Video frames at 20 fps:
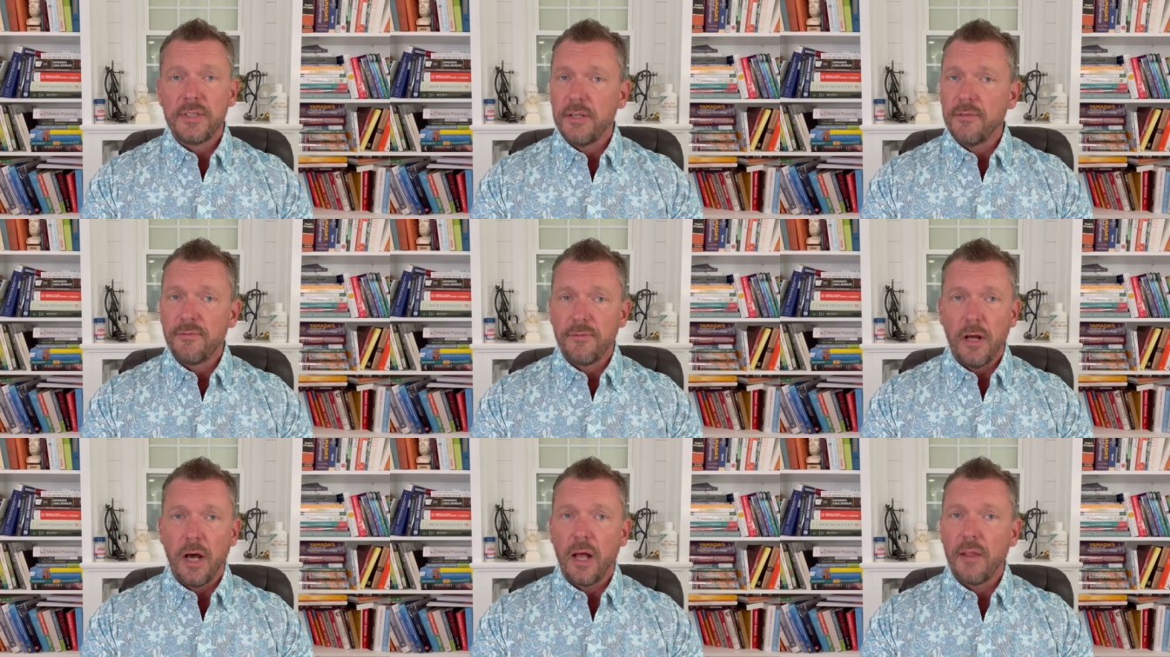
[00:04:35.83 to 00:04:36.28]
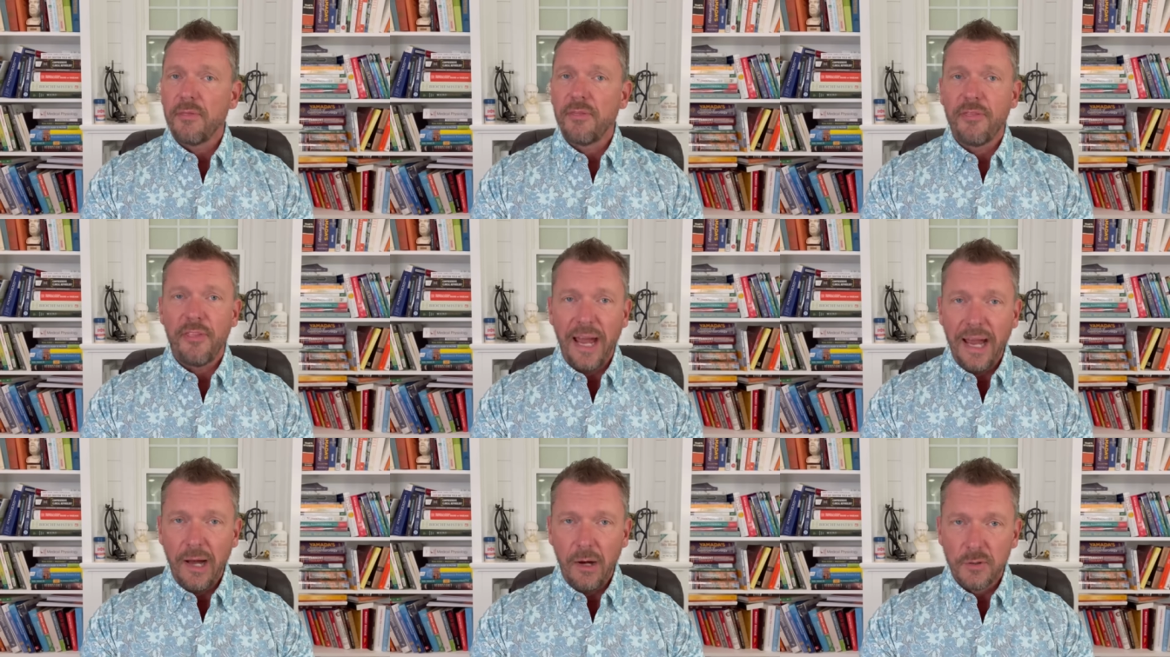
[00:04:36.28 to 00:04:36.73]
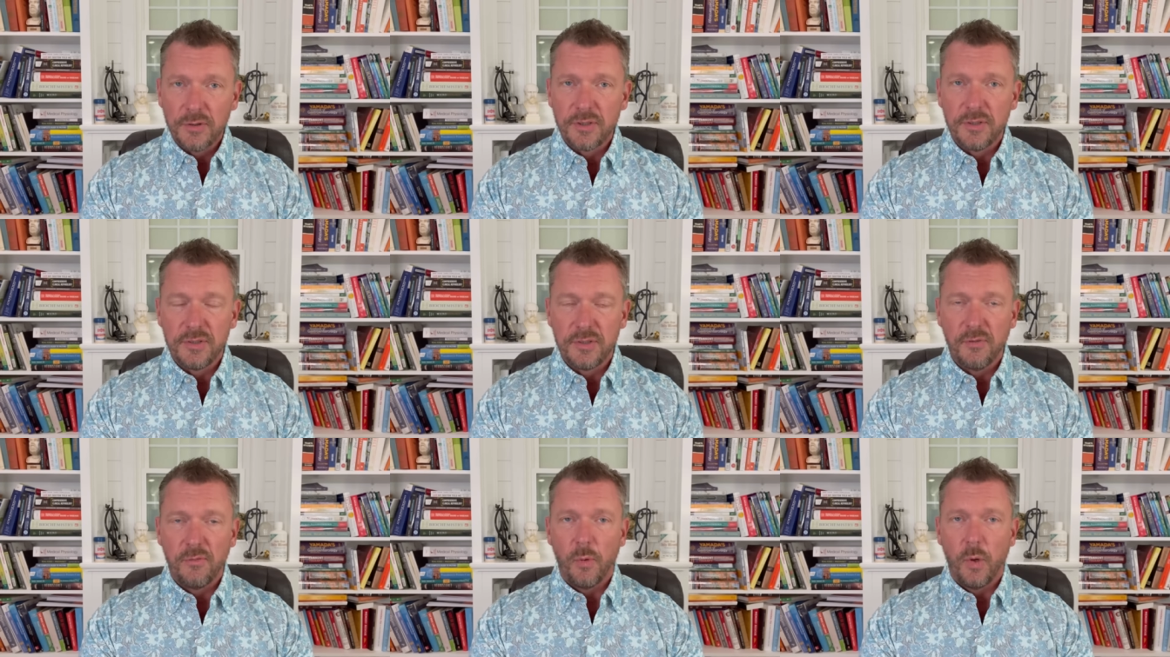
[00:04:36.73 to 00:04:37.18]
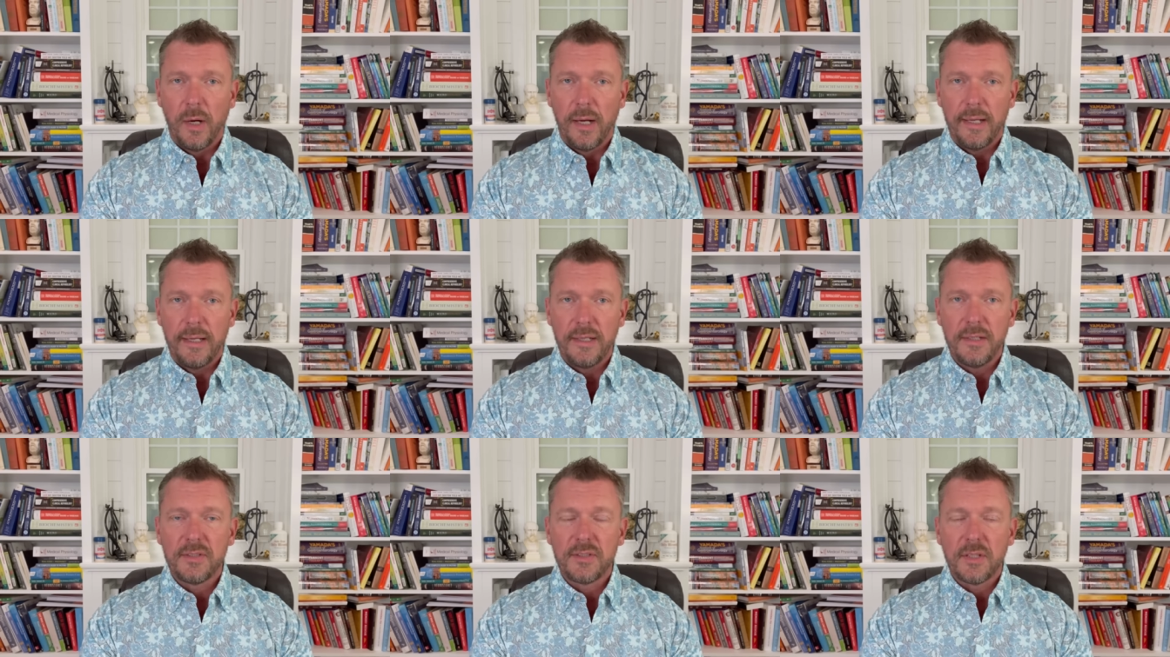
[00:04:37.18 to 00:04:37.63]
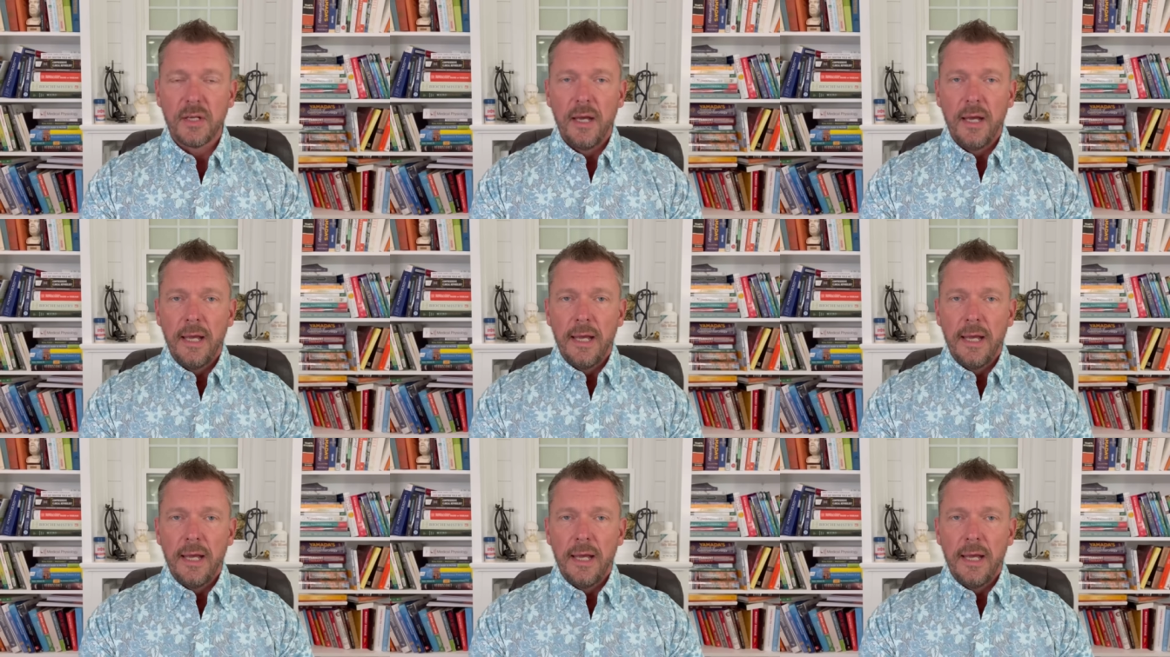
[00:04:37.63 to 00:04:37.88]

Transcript: if not thousands of ways